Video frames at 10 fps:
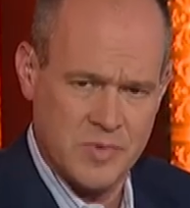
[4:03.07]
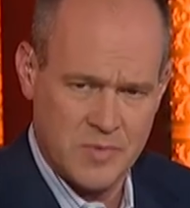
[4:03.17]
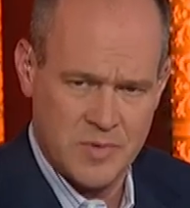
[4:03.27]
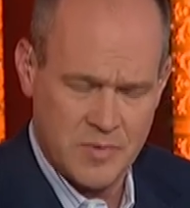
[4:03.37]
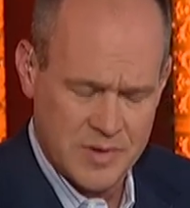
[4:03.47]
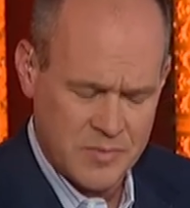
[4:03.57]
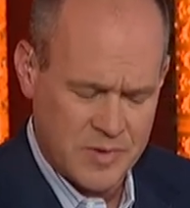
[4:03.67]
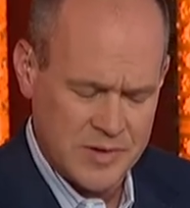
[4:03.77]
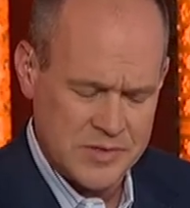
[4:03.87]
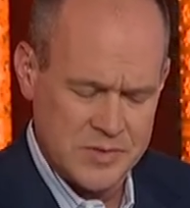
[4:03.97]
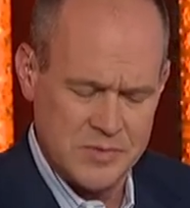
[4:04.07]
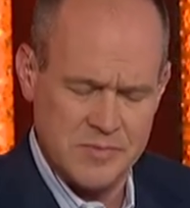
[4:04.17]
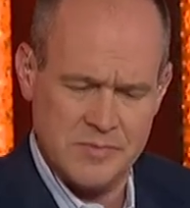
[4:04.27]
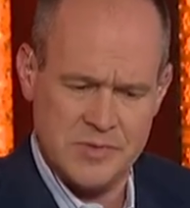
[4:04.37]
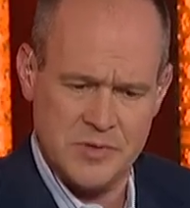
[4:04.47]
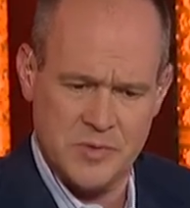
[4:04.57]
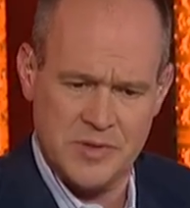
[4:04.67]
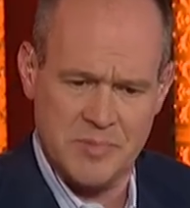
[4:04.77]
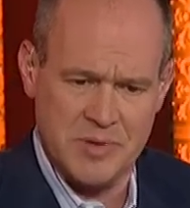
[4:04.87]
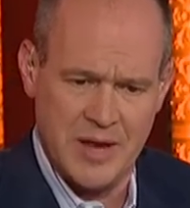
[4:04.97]
What, what, what did you do
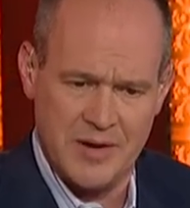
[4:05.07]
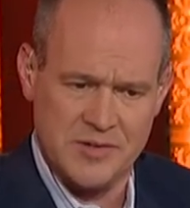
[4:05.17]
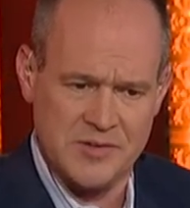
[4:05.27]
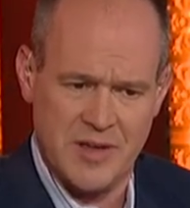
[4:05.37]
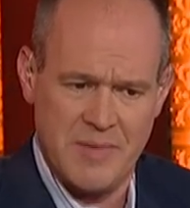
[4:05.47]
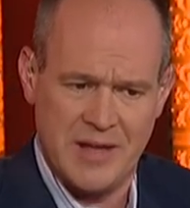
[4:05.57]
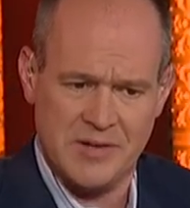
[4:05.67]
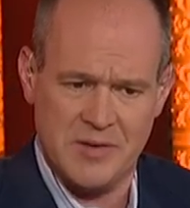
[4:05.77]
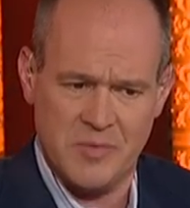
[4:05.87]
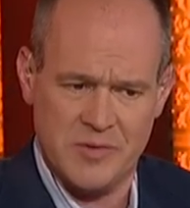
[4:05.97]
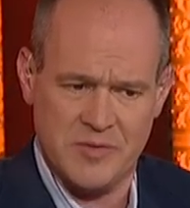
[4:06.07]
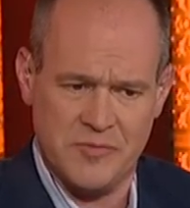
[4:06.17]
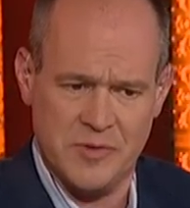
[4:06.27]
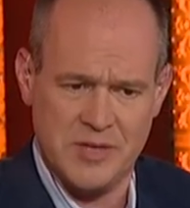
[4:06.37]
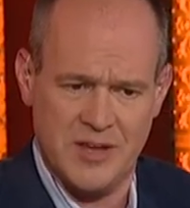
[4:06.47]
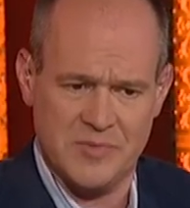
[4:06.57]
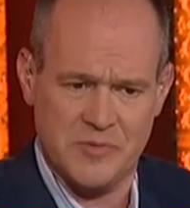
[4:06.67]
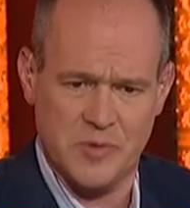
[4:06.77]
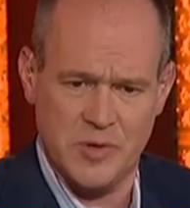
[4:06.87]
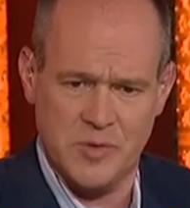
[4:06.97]
with the players? Because I imagine it was a few days
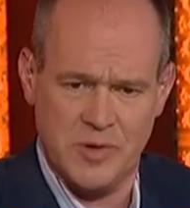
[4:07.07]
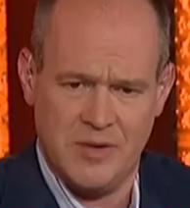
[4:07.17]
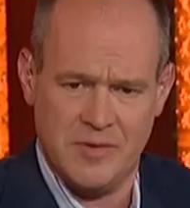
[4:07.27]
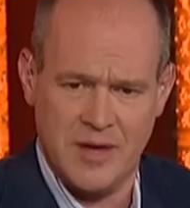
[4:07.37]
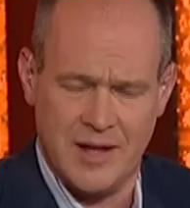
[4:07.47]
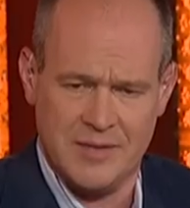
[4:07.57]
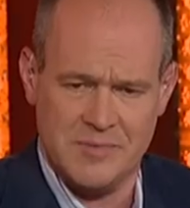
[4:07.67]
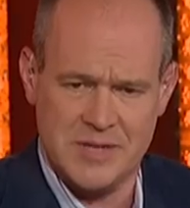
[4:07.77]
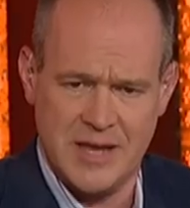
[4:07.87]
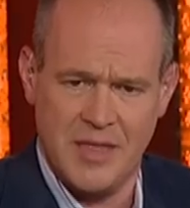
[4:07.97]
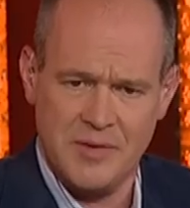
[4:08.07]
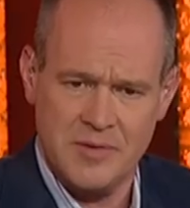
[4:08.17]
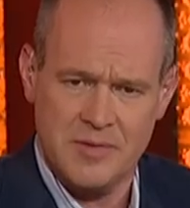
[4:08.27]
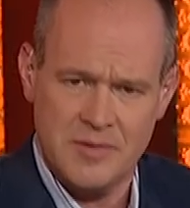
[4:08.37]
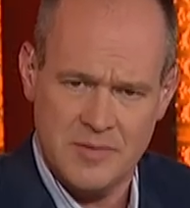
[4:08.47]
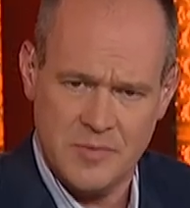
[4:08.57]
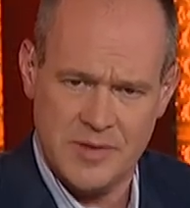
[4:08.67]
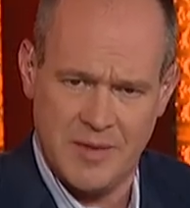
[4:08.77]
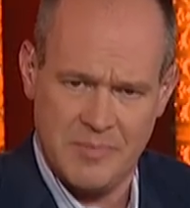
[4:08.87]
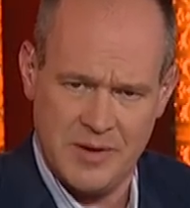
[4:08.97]
before you even got them together.
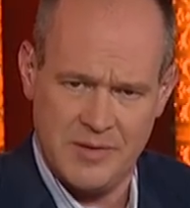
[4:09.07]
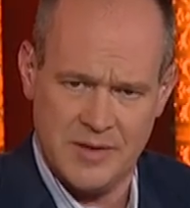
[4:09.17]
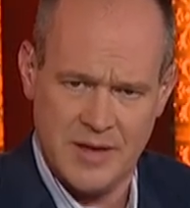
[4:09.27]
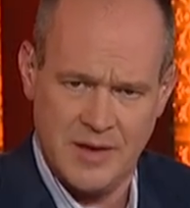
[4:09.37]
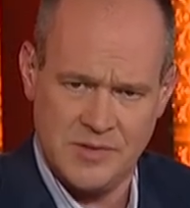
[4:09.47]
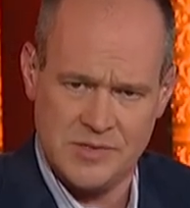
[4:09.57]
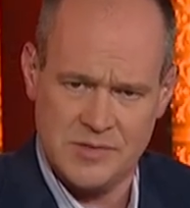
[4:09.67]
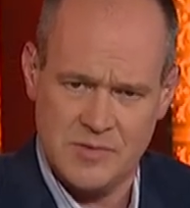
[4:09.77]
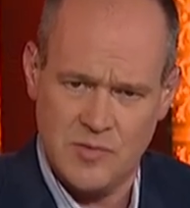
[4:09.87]
Would that be the case?